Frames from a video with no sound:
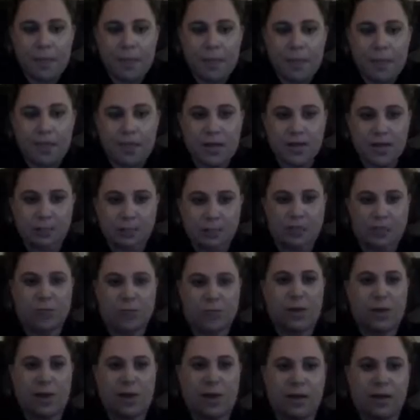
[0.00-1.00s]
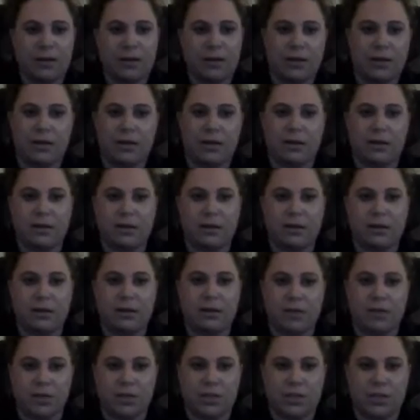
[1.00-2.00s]
This right
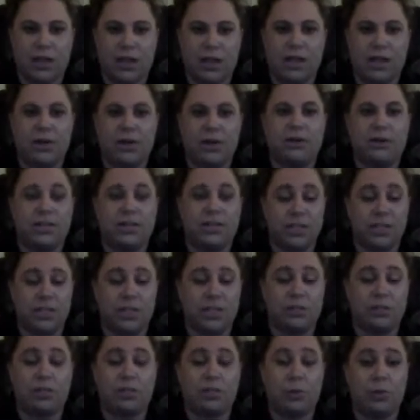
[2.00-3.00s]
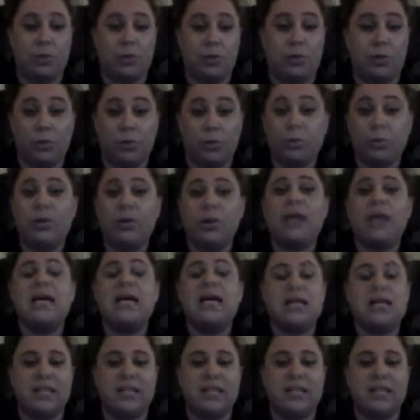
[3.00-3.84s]
here, discussion board rubric.